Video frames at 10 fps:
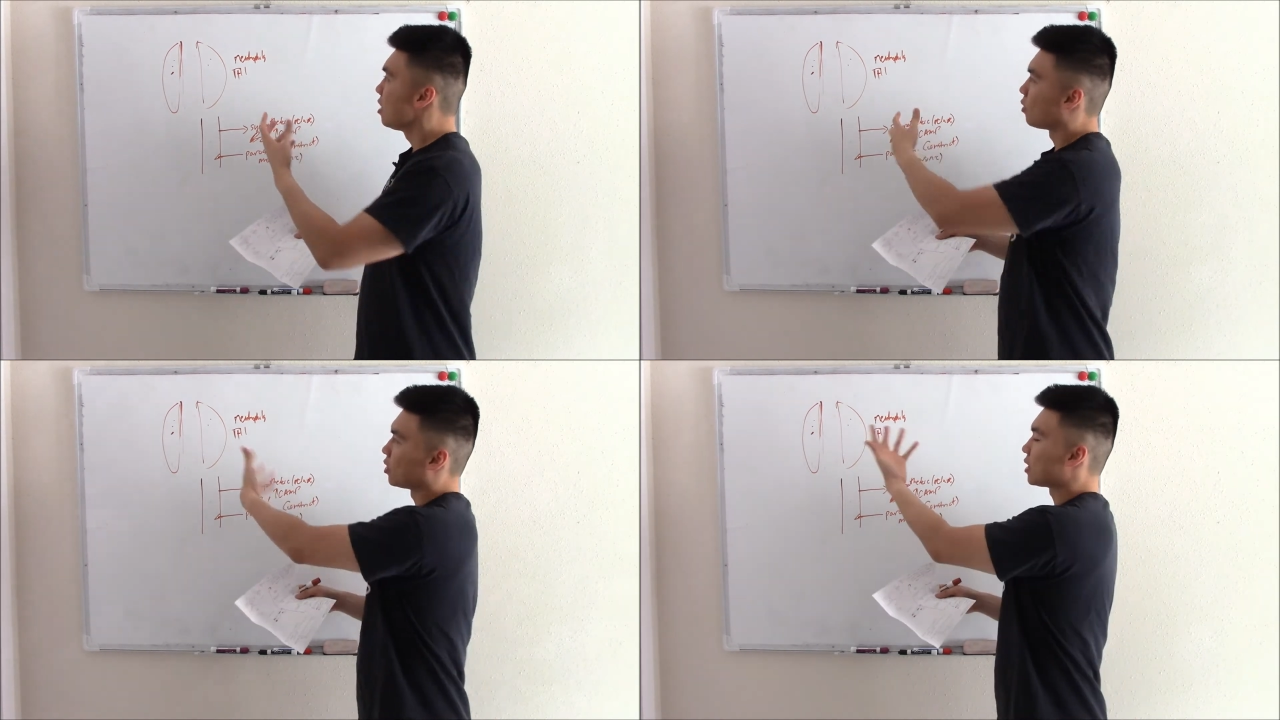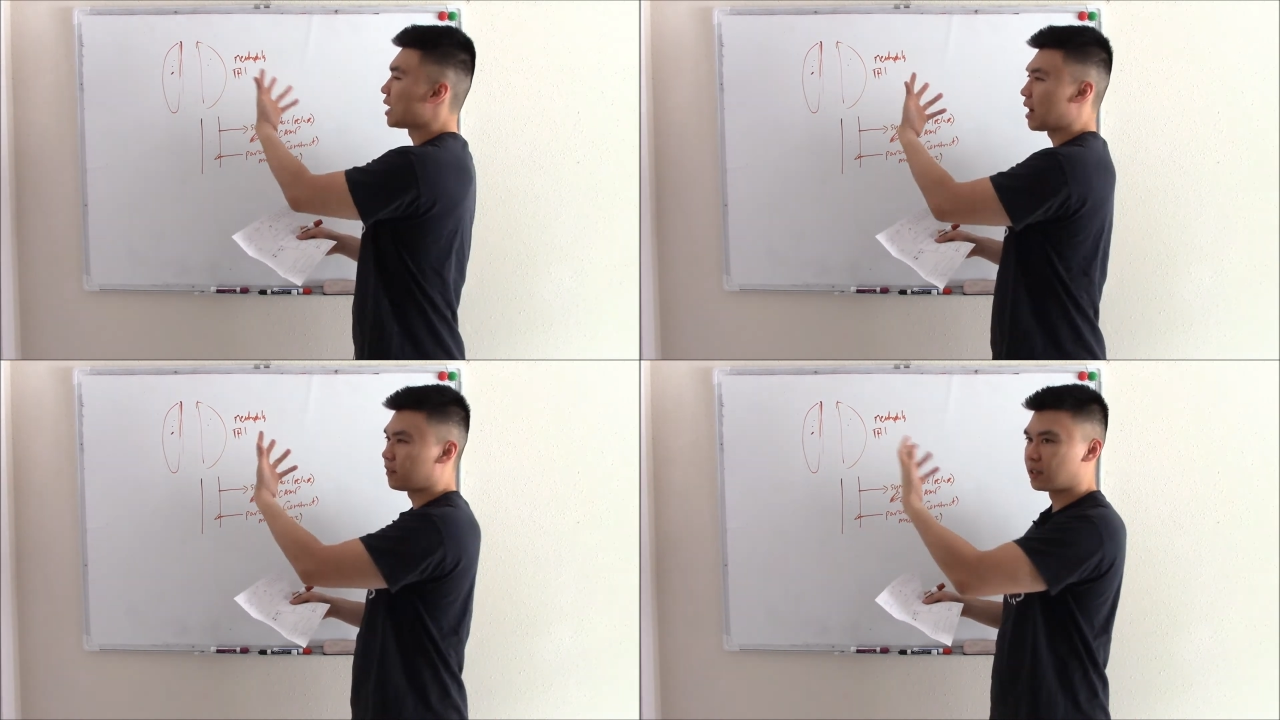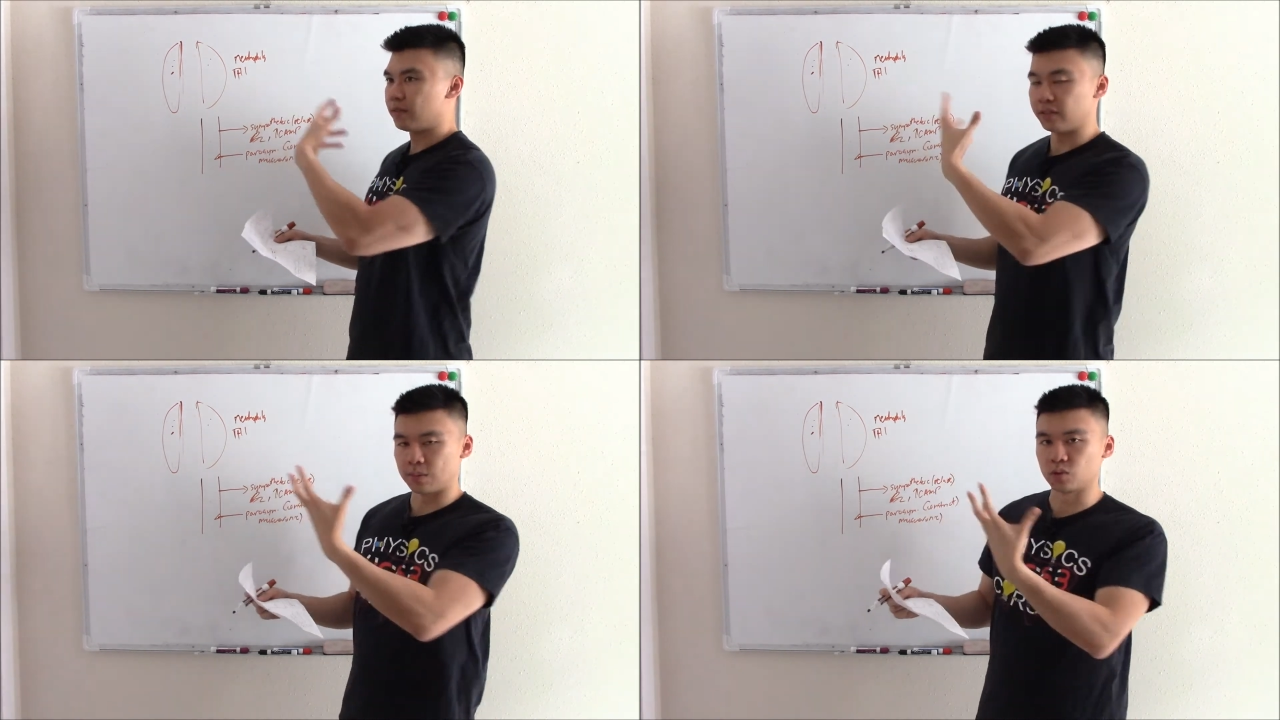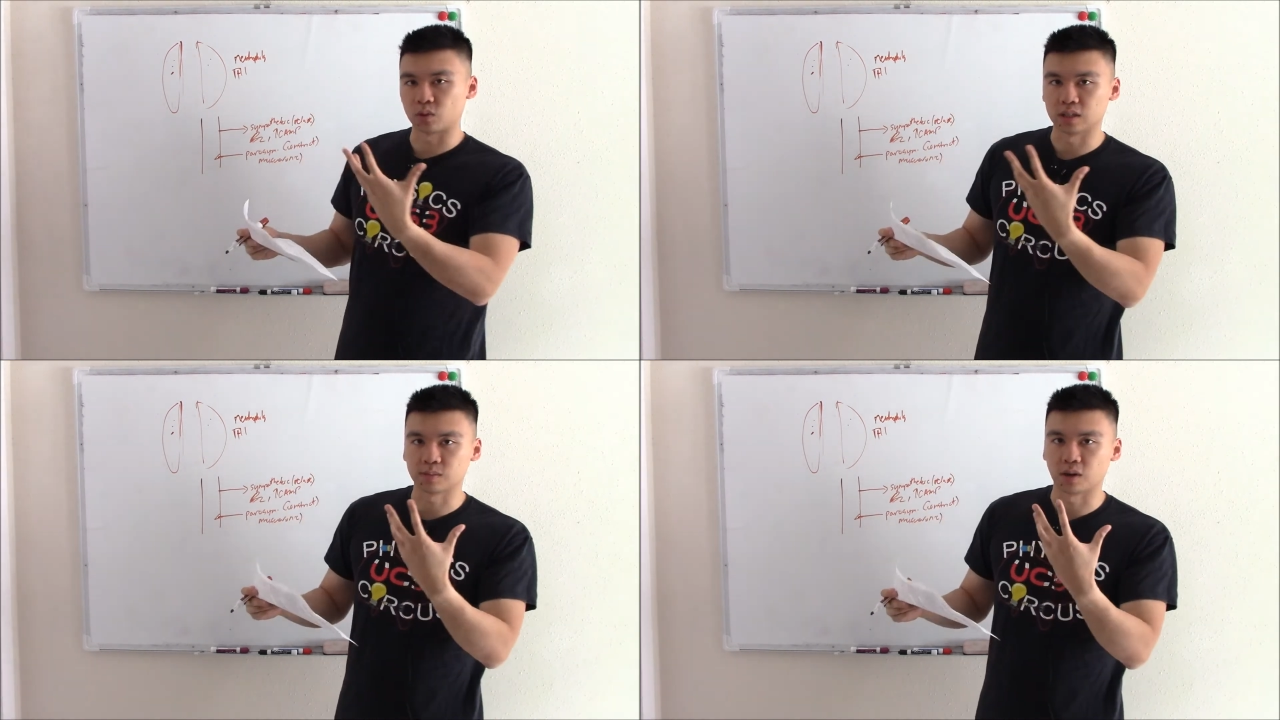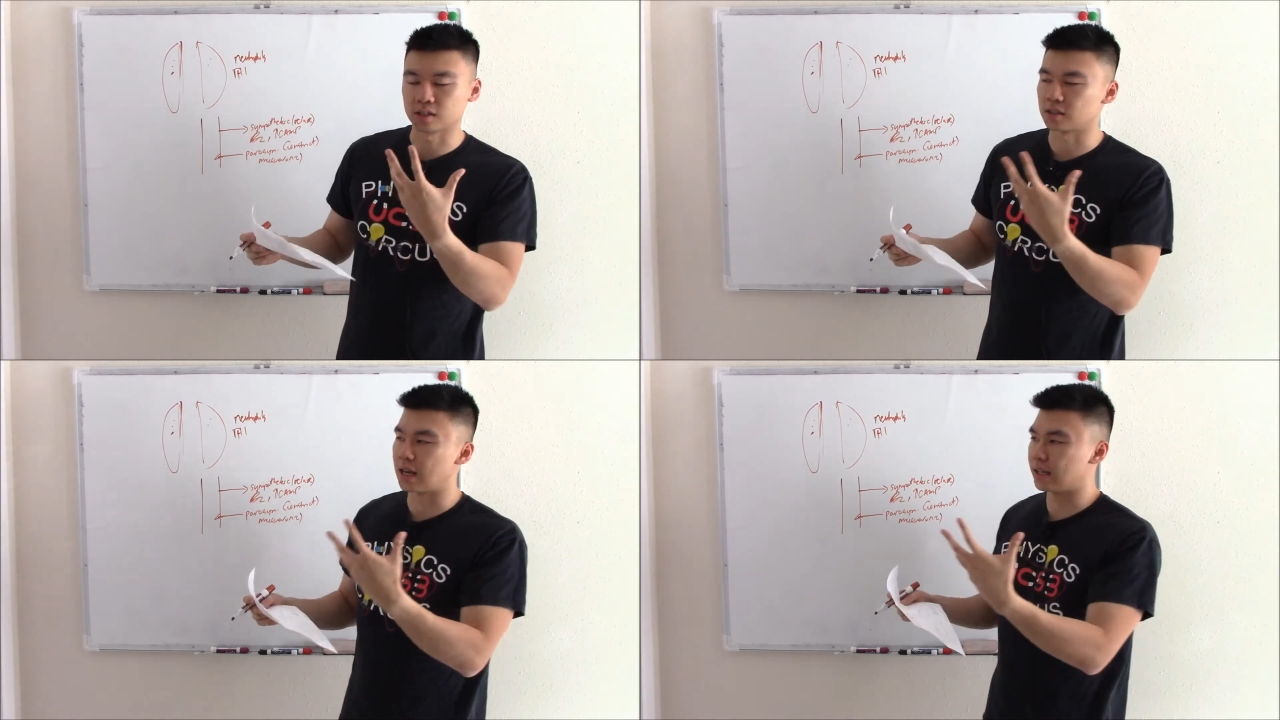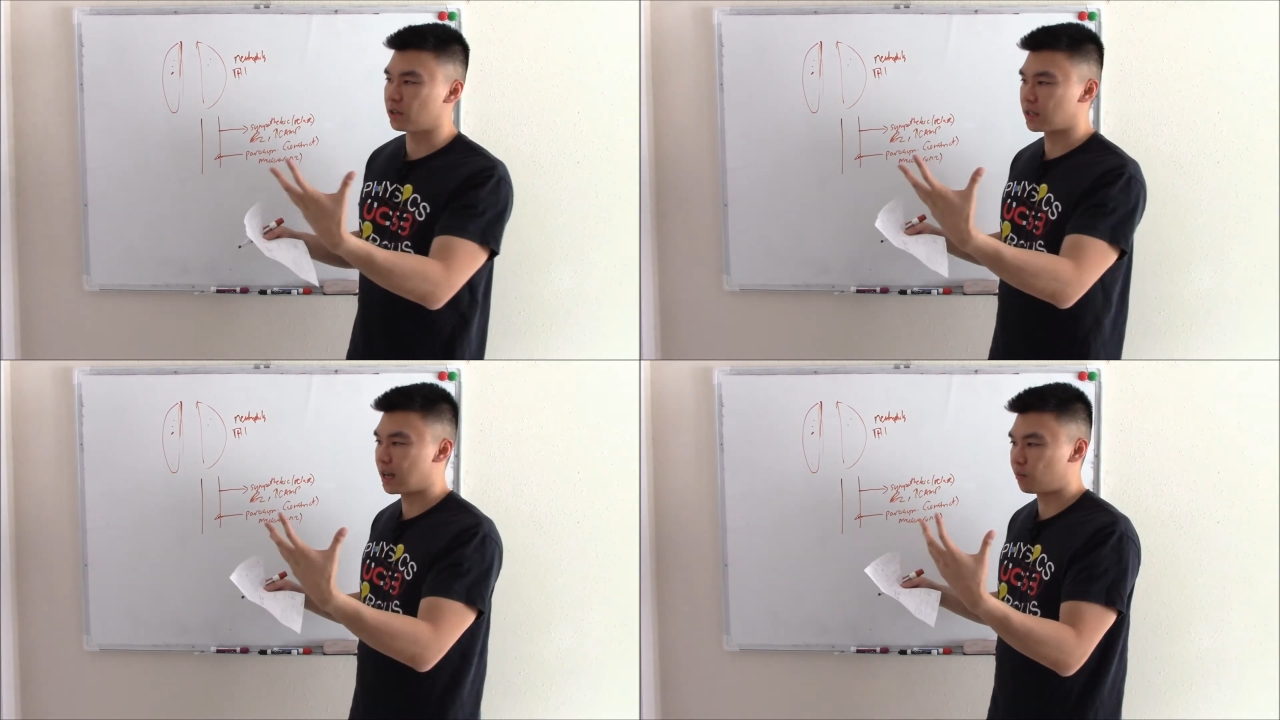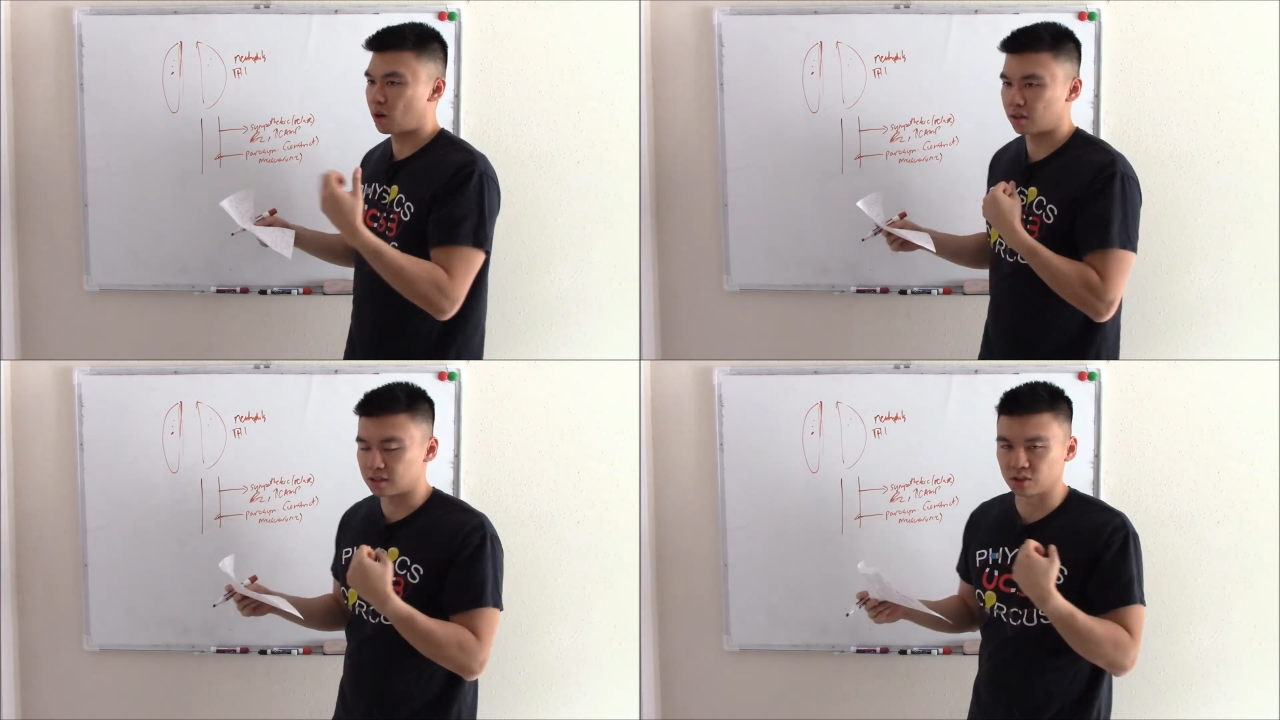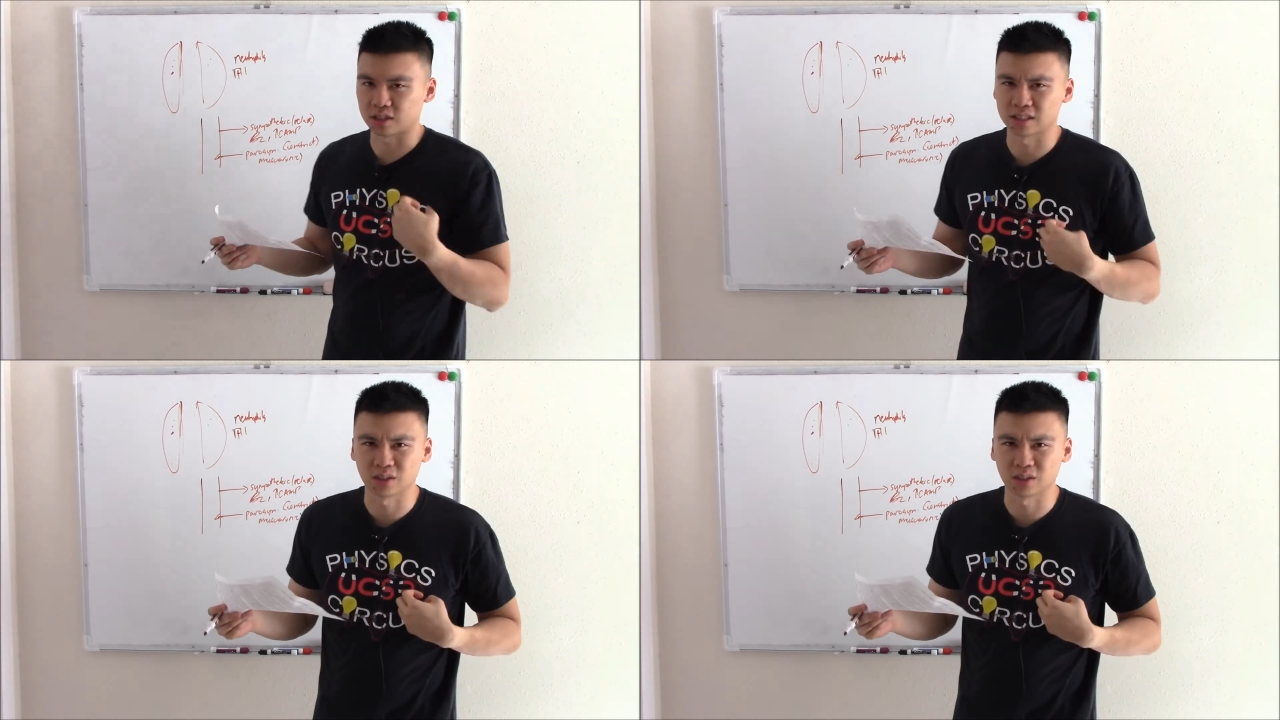Well, you can have an inflammatory response to that, and you can have bronchoconstriction.